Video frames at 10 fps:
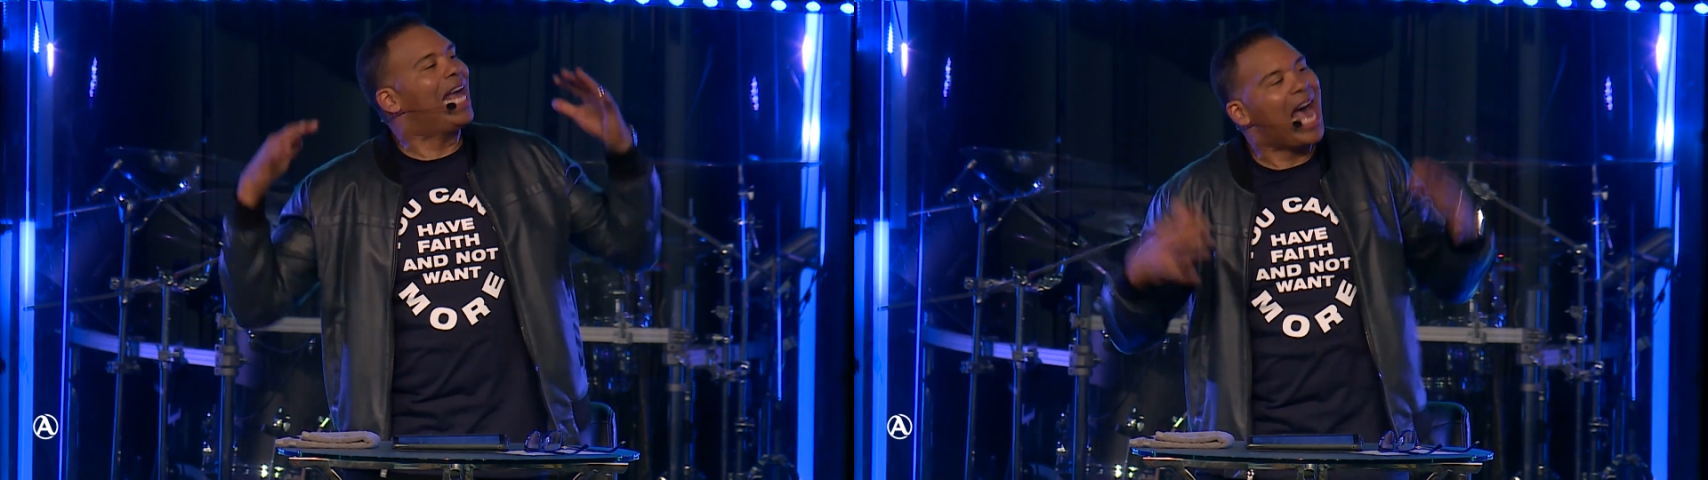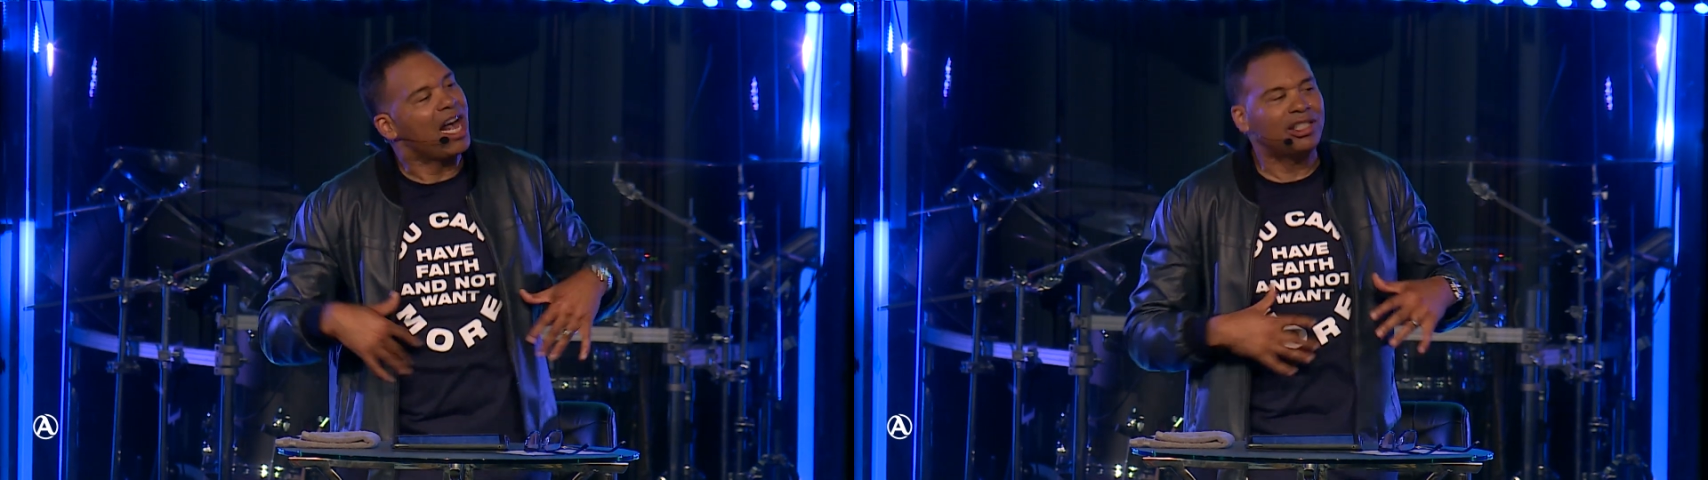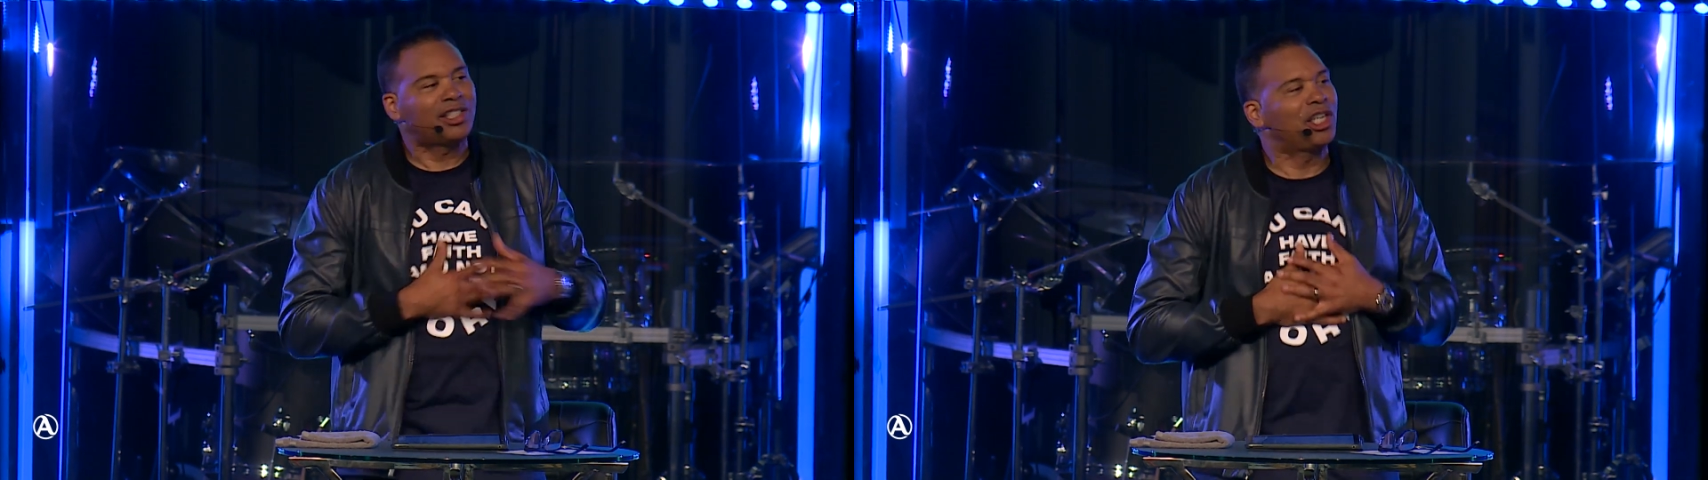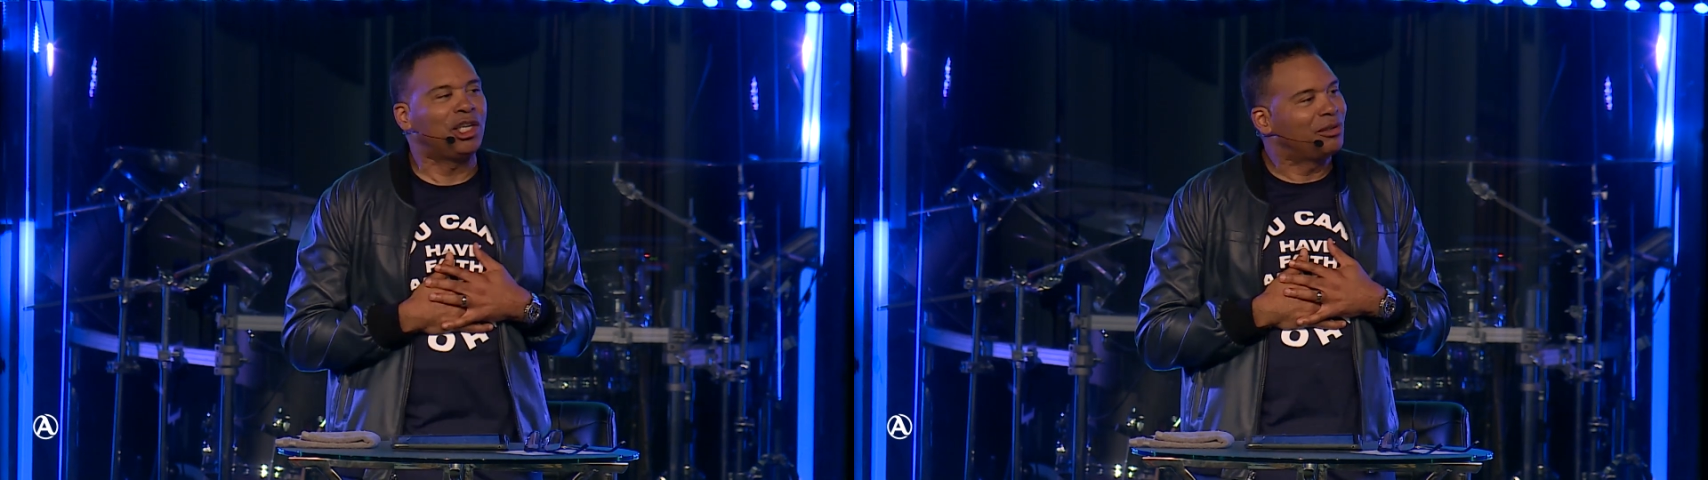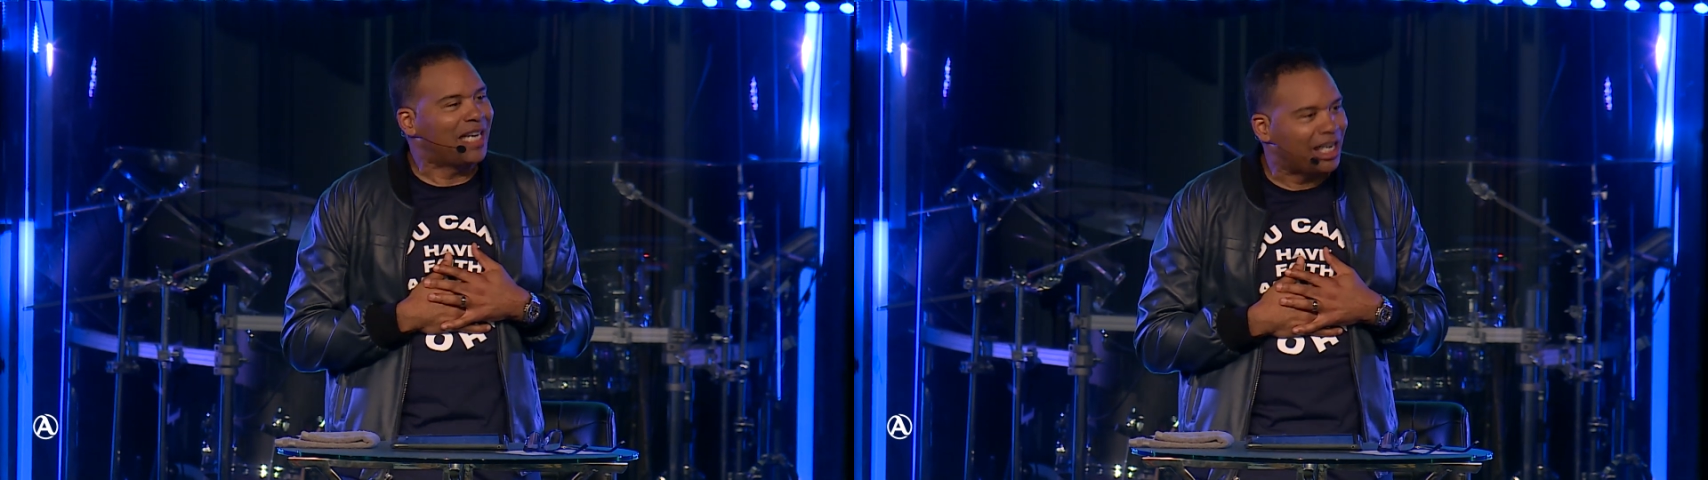else till
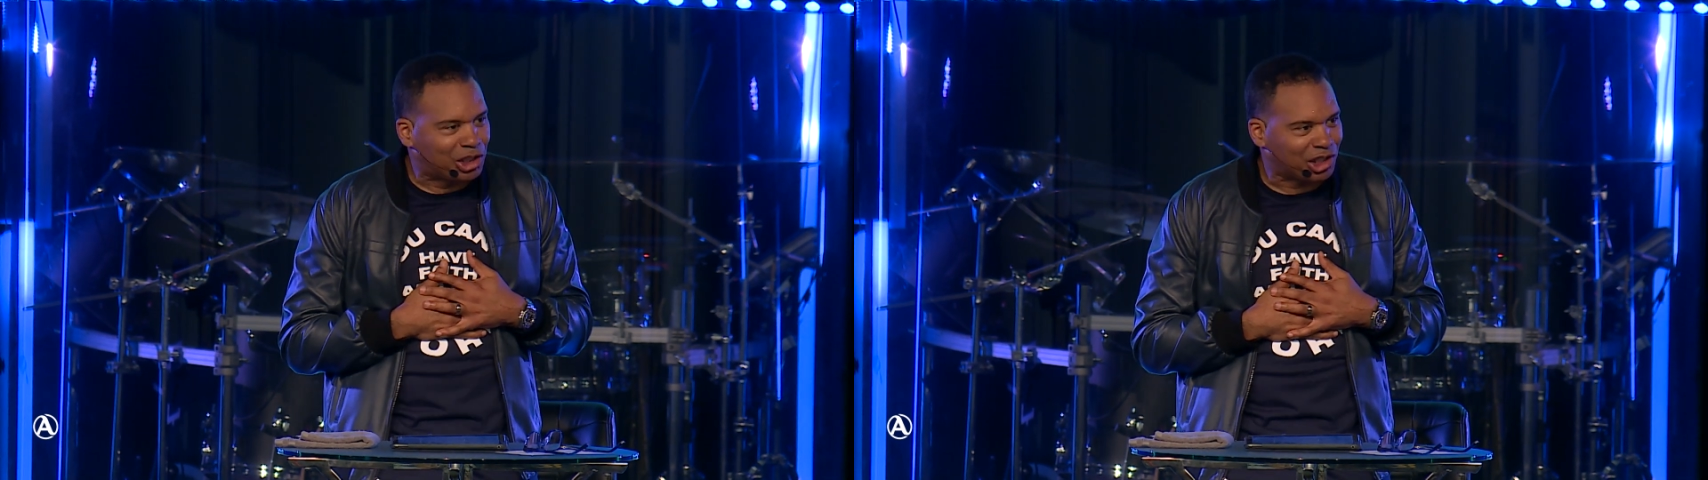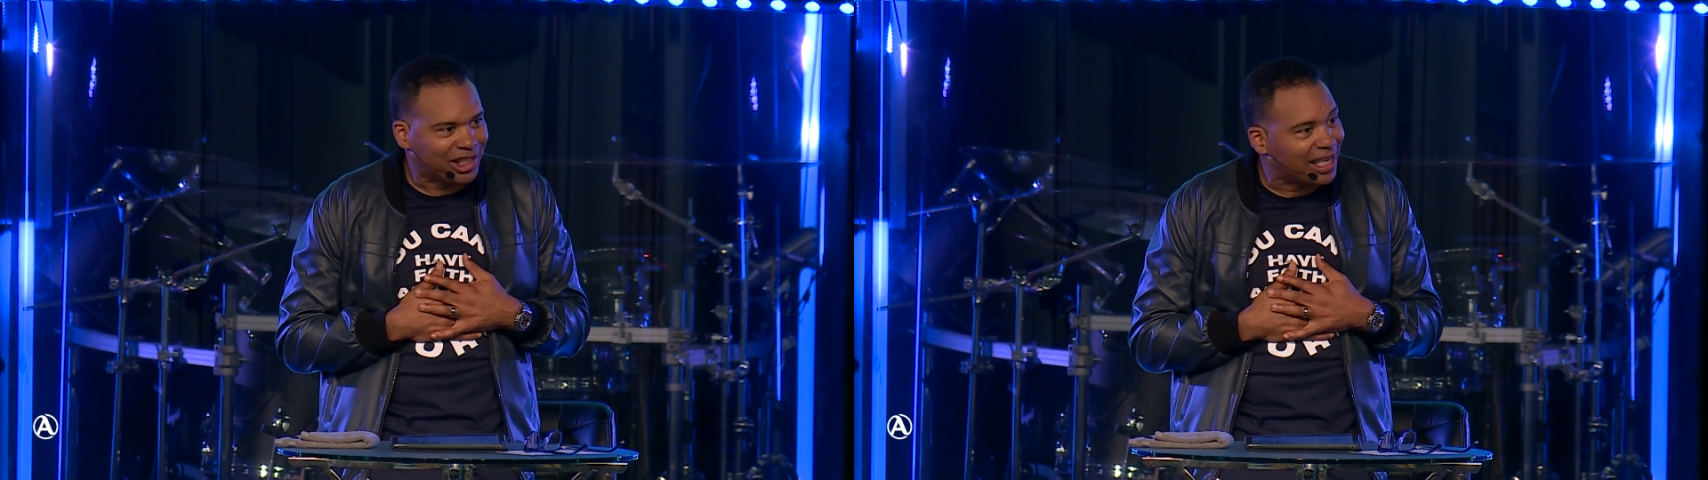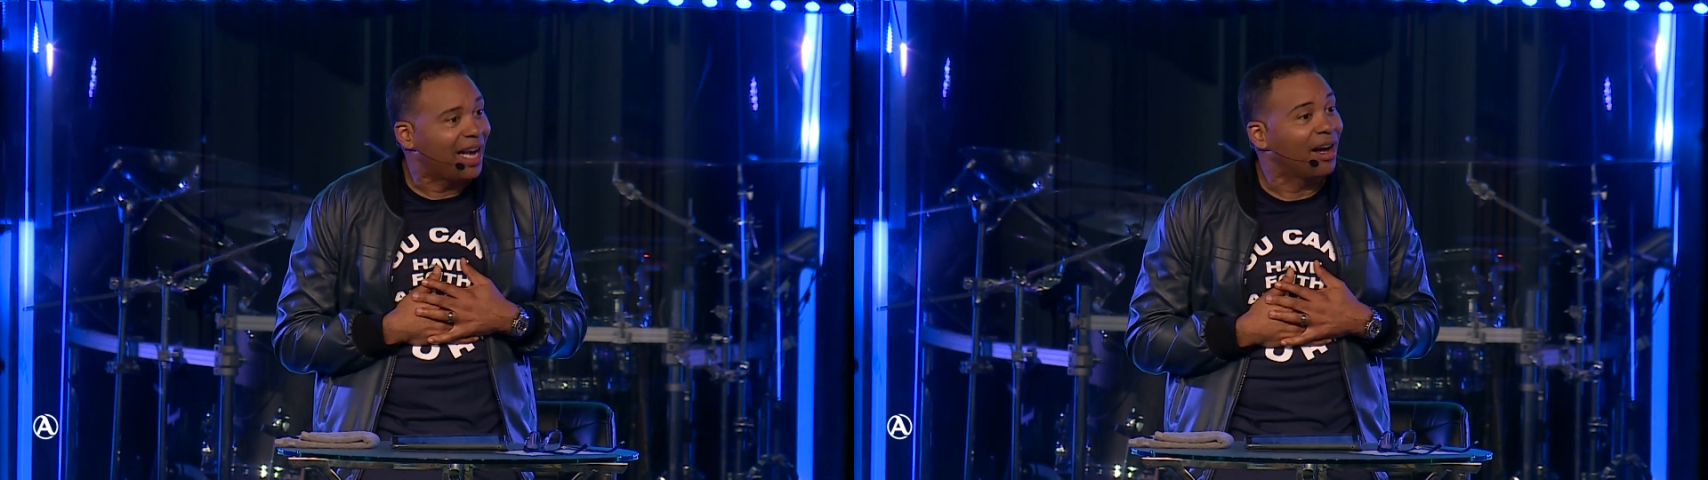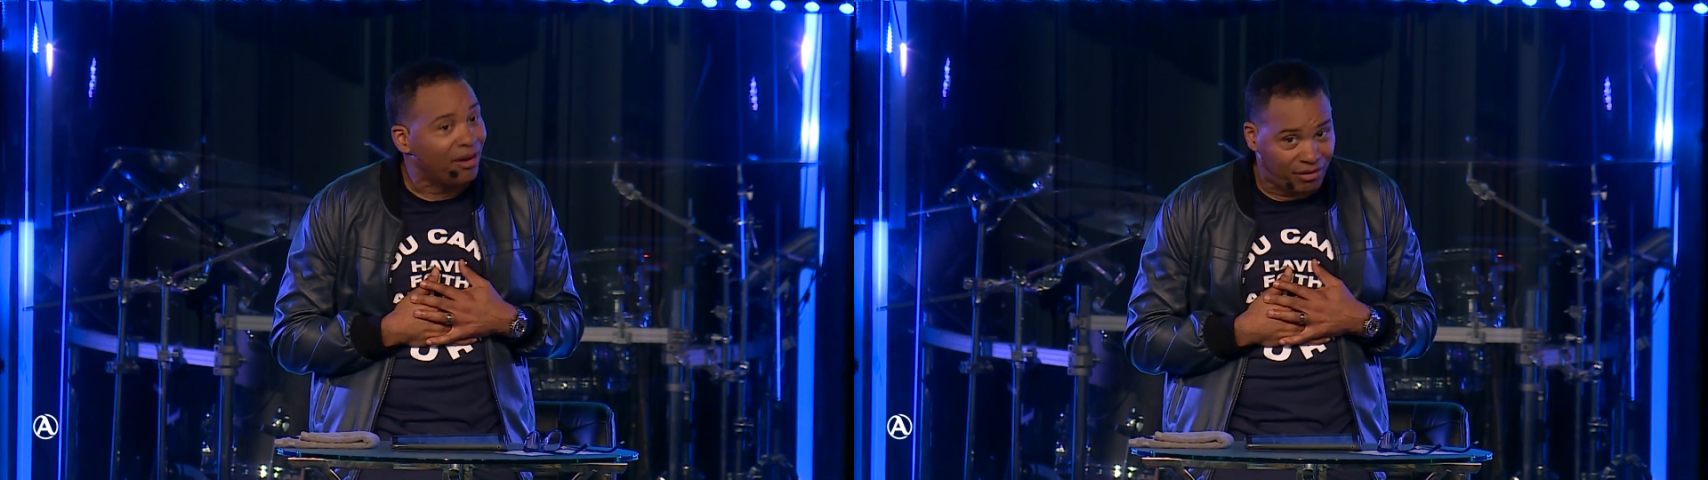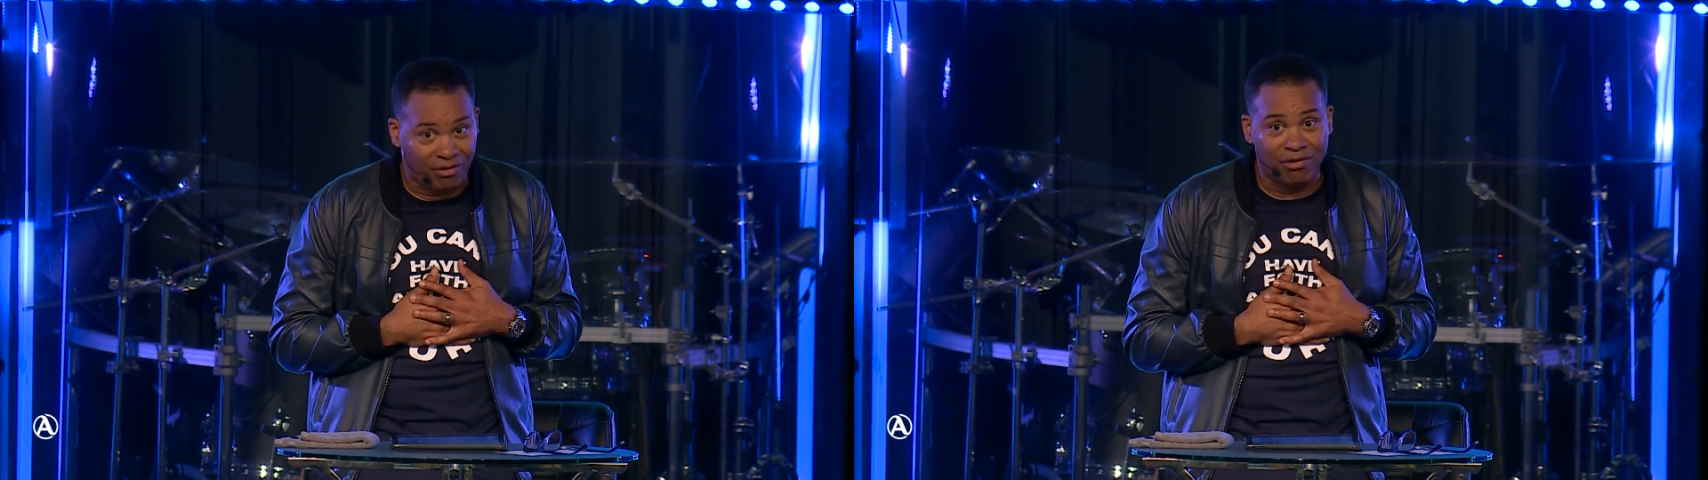you date
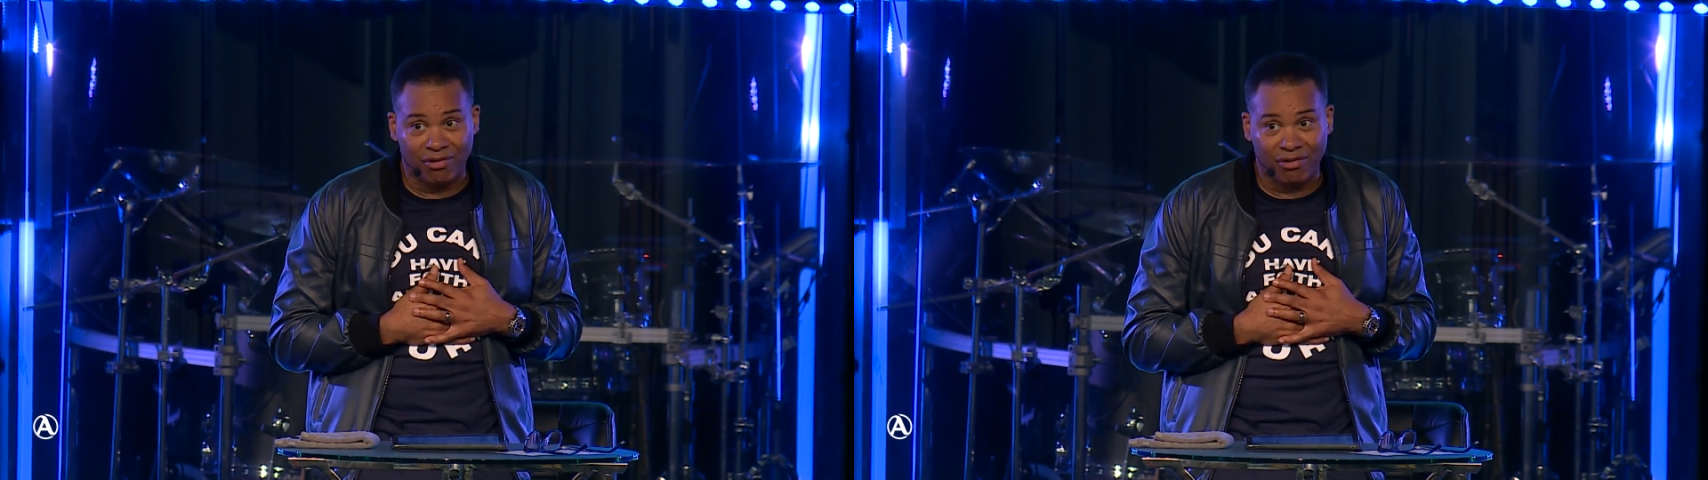yourself.